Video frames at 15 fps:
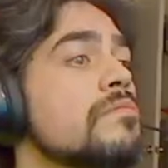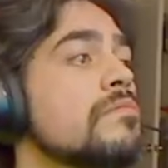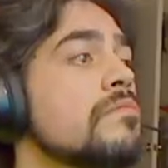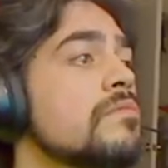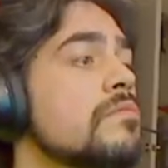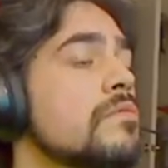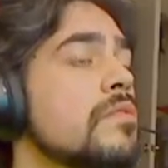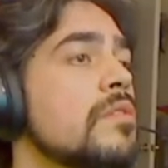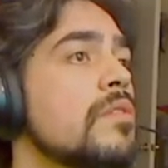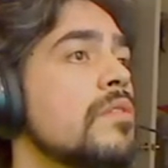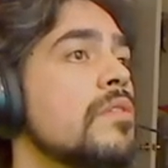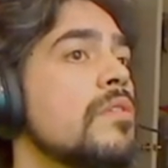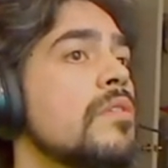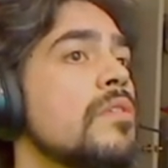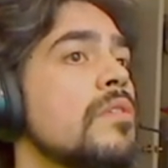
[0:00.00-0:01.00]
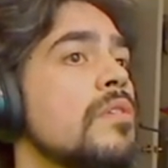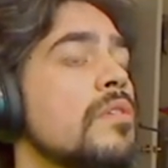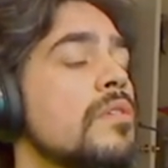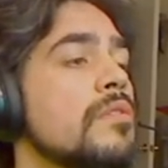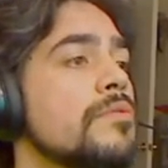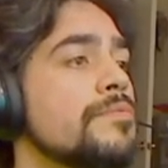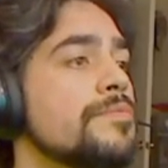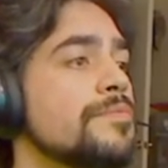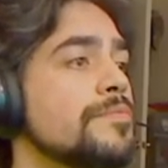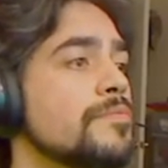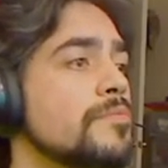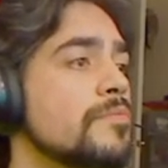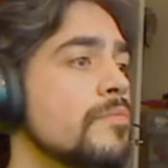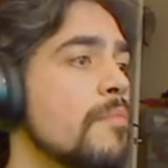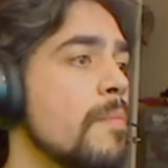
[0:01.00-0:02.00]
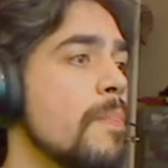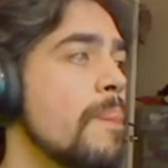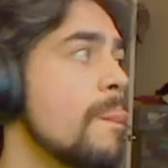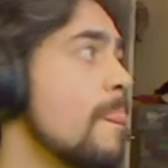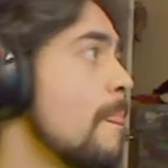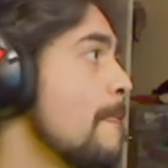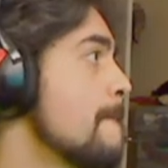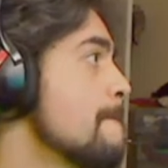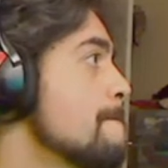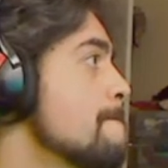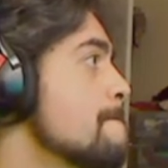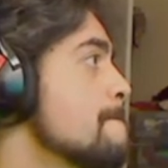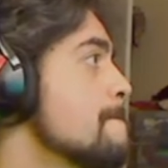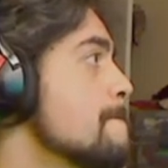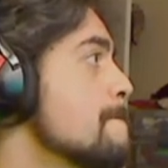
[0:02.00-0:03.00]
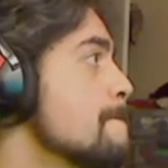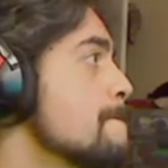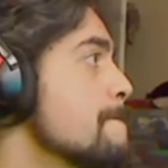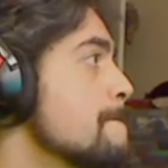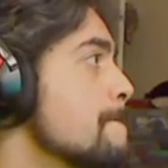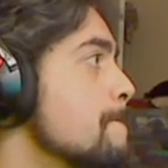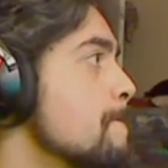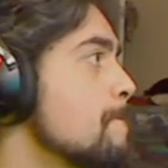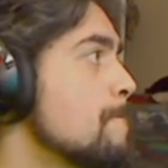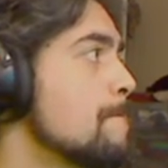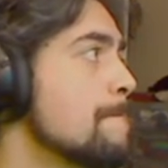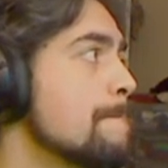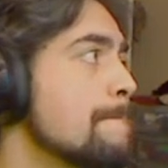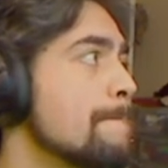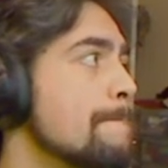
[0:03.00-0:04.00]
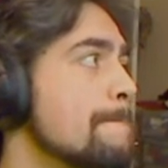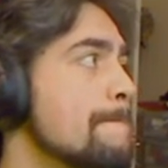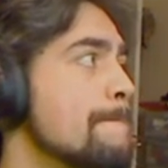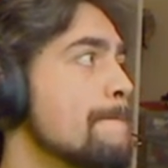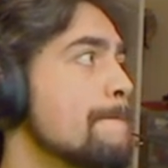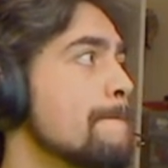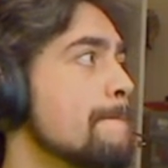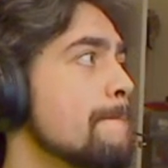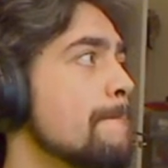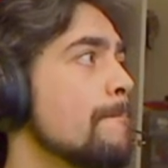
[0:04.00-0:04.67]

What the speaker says: Nothing is said.